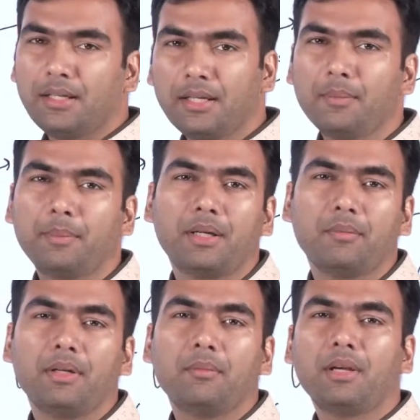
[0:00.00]
in
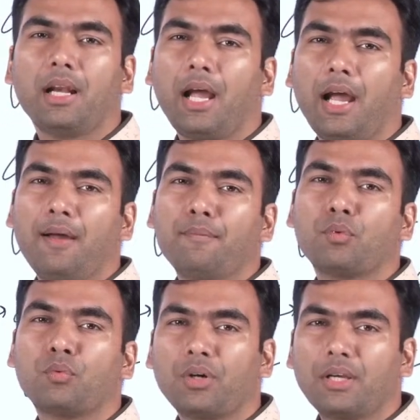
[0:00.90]
between will have
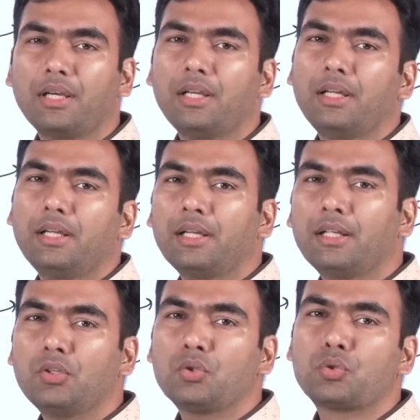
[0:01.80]
only
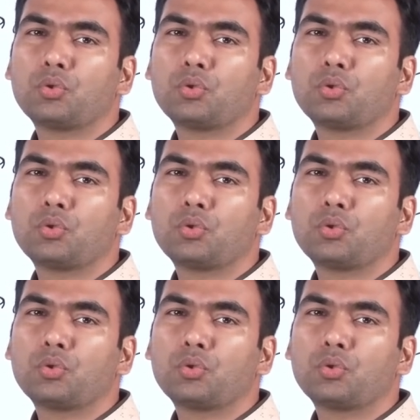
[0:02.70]
in